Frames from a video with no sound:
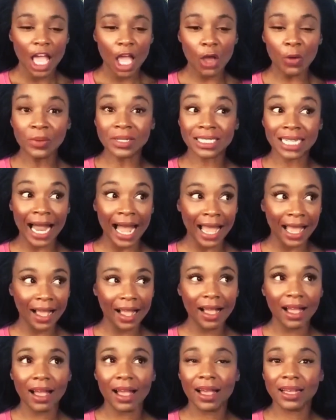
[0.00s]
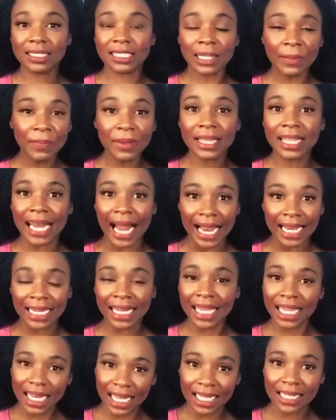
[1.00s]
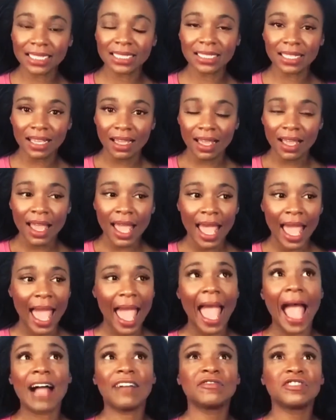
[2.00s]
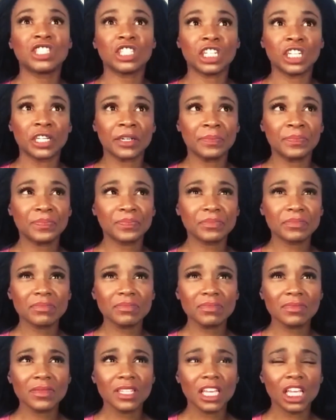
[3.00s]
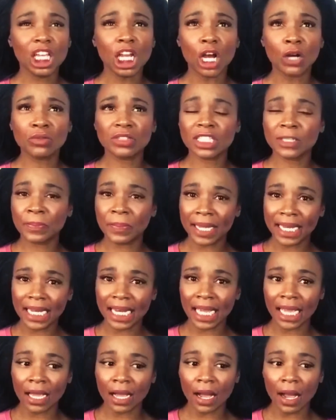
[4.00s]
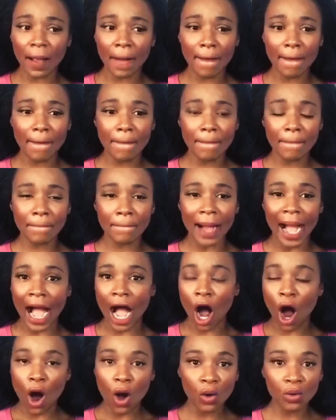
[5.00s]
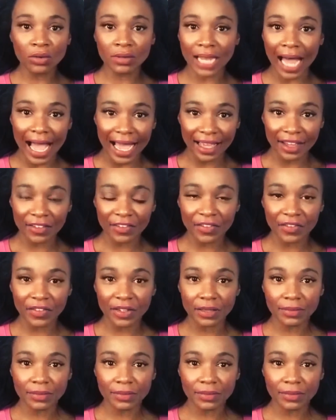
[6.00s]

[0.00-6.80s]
it was like something that I needed after, spending my whole life,